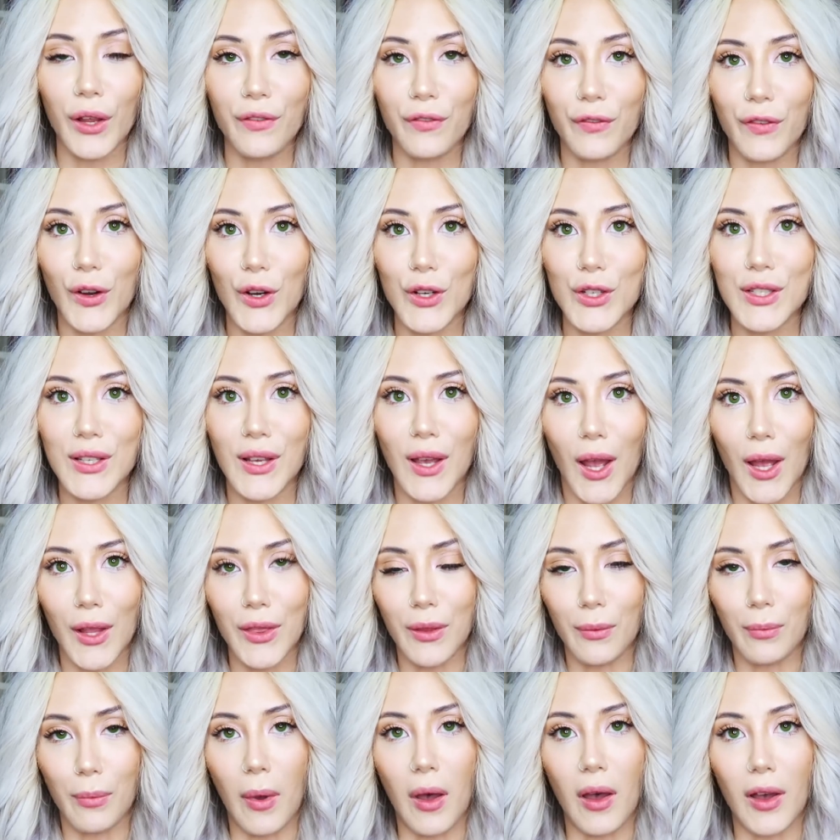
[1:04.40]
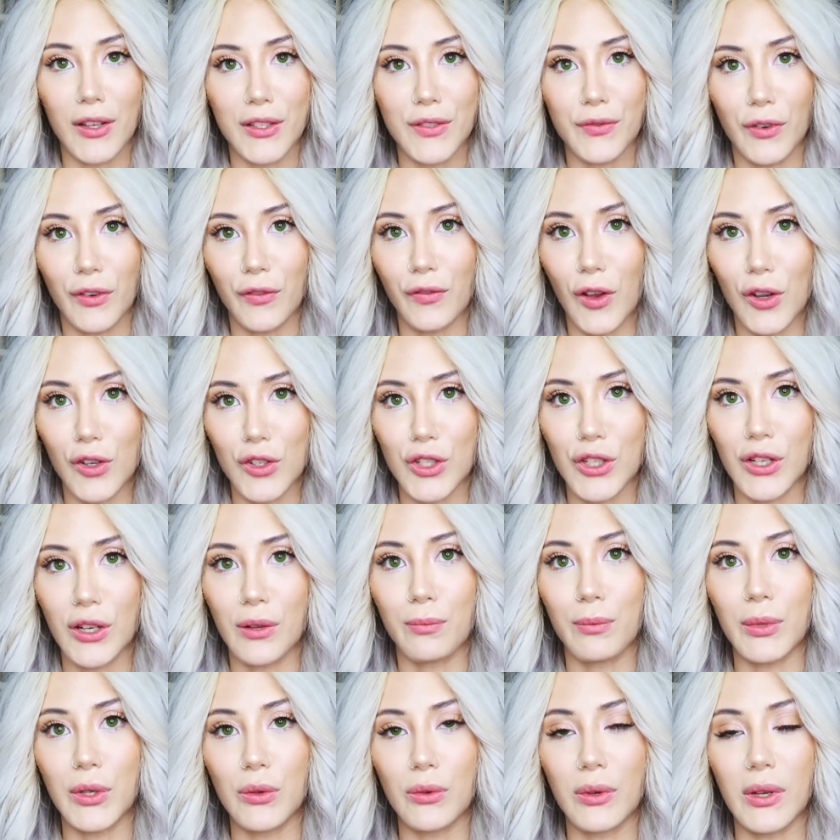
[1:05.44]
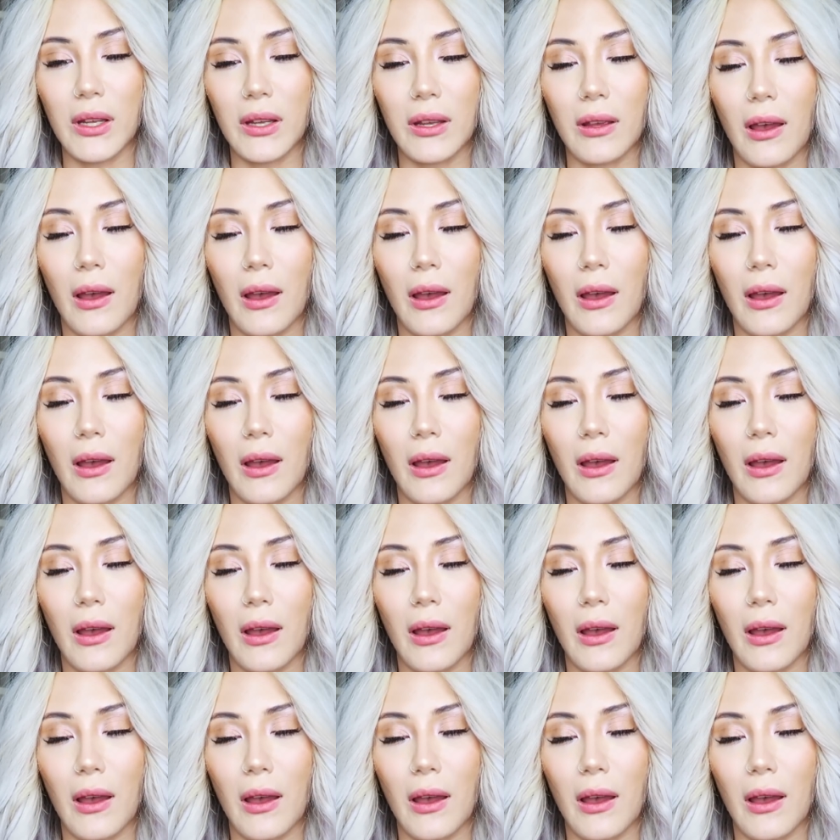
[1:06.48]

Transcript: I first got the box for Function of Beauty,